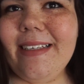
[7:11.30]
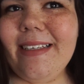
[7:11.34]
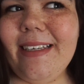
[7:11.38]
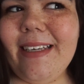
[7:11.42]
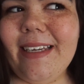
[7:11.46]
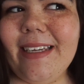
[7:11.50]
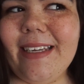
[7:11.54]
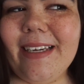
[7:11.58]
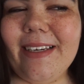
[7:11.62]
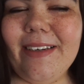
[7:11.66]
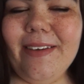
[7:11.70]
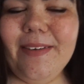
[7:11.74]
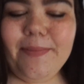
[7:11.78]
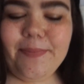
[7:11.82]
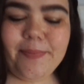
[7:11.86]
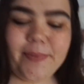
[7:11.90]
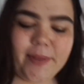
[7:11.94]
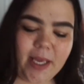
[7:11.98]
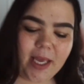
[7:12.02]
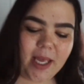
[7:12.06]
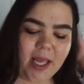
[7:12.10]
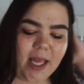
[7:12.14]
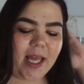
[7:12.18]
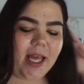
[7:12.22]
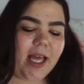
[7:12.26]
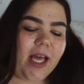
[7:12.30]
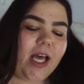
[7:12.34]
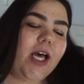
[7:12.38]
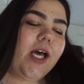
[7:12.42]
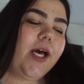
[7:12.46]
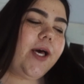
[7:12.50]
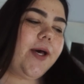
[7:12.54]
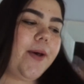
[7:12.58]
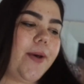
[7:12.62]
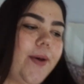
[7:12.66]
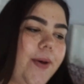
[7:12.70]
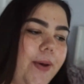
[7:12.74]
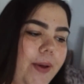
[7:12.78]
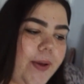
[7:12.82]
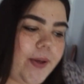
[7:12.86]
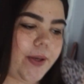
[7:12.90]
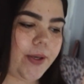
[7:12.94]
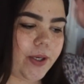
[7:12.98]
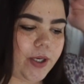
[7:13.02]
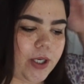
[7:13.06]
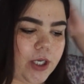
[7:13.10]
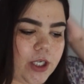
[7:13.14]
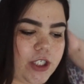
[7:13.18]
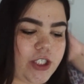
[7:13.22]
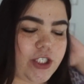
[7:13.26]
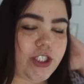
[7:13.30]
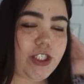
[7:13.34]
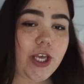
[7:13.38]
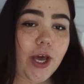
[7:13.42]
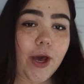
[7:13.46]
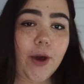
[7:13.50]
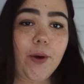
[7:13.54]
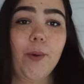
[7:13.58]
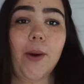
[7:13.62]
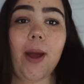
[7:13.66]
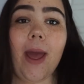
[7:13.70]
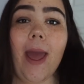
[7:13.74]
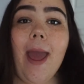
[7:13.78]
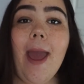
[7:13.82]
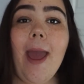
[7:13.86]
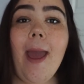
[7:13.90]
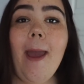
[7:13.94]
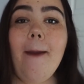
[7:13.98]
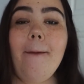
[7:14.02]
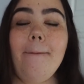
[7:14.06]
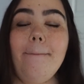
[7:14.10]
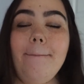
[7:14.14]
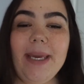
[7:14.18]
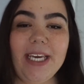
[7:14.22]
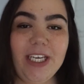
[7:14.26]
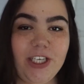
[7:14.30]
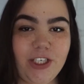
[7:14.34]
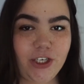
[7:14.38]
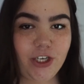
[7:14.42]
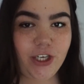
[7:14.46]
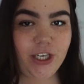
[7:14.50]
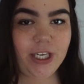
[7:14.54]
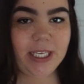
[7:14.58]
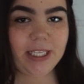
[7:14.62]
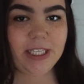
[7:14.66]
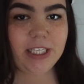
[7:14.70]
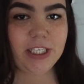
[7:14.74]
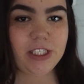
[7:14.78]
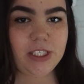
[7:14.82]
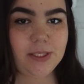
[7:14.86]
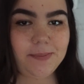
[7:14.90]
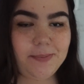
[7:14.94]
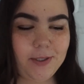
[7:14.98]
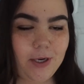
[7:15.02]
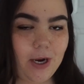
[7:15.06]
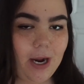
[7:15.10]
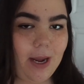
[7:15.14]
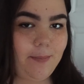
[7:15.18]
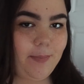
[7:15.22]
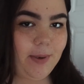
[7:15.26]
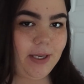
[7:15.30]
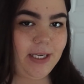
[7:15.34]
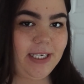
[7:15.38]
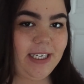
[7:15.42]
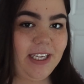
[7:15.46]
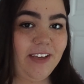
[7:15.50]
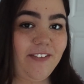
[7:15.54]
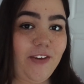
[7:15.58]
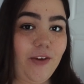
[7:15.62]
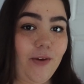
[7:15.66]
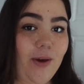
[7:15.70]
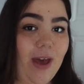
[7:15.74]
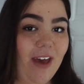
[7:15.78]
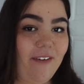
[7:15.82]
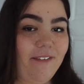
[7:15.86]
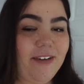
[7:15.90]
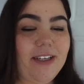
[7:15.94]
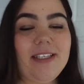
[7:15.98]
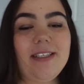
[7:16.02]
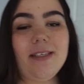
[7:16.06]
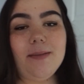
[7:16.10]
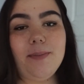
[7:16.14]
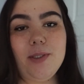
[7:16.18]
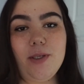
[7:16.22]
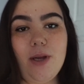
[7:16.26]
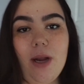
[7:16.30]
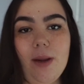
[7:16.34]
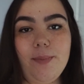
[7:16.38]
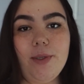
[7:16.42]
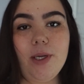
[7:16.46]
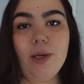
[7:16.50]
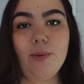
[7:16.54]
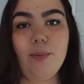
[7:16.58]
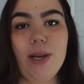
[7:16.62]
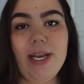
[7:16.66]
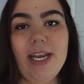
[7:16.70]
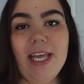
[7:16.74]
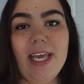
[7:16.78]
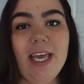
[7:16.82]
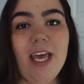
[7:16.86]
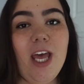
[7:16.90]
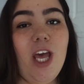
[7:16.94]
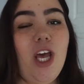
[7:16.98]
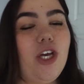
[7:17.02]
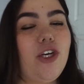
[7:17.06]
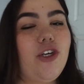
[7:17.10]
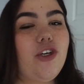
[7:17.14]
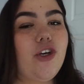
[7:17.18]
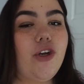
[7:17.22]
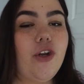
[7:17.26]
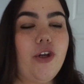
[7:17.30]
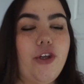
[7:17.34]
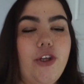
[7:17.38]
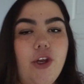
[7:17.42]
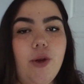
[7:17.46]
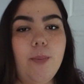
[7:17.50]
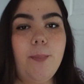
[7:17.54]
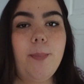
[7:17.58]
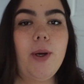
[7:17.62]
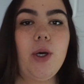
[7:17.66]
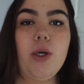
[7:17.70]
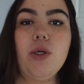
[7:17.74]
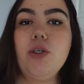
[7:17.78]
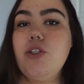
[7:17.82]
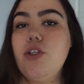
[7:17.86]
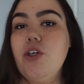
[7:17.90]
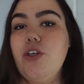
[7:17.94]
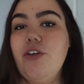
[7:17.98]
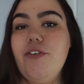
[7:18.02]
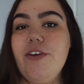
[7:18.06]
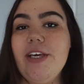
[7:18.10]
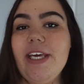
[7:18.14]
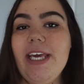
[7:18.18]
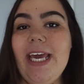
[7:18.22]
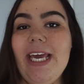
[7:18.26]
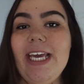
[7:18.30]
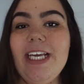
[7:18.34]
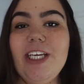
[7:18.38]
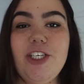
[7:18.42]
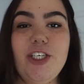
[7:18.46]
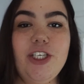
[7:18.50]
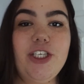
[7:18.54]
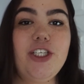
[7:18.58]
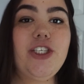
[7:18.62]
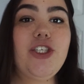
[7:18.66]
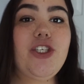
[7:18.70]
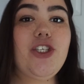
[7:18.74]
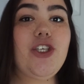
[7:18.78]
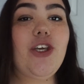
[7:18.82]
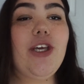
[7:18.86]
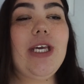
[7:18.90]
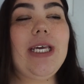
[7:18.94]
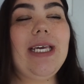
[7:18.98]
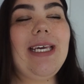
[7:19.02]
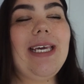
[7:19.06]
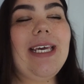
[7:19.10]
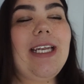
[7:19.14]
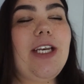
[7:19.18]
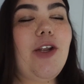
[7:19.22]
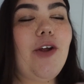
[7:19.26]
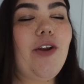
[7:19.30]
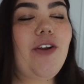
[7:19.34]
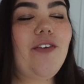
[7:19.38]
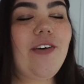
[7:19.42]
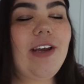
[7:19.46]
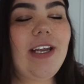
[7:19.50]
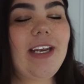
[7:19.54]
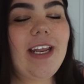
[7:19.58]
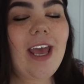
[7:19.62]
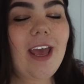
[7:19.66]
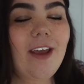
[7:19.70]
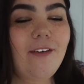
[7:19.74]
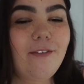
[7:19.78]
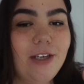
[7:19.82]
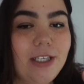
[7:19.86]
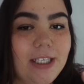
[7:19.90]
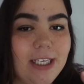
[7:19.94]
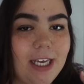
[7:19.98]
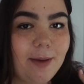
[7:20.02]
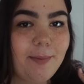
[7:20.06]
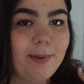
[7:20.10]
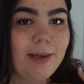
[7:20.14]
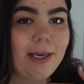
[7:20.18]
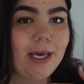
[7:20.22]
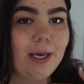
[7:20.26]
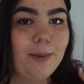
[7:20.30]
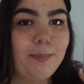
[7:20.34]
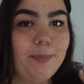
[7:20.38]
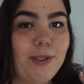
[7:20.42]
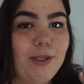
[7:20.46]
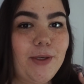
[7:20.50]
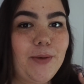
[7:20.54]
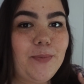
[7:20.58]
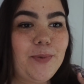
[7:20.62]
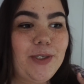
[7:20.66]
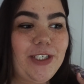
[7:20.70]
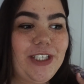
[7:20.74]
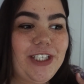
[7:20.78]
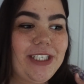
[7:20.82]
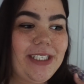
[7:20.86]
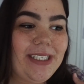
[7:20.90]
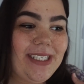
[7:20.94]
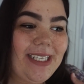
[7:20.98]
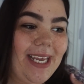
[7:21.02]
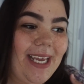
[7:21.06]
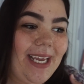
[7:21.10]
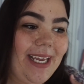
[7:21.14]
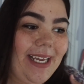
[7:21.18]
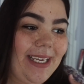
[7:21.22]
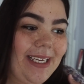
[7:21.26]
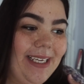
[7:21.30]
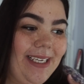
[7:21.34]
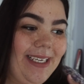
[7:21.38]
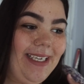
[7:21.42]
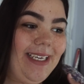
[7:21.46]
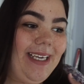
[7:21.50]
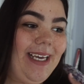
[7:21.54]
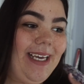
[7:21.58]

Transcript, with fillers: you know? So make sure you hit the subscribe button if you haven't subscribed already. Turn on your post notifications so you can get notified every time I upload, which is like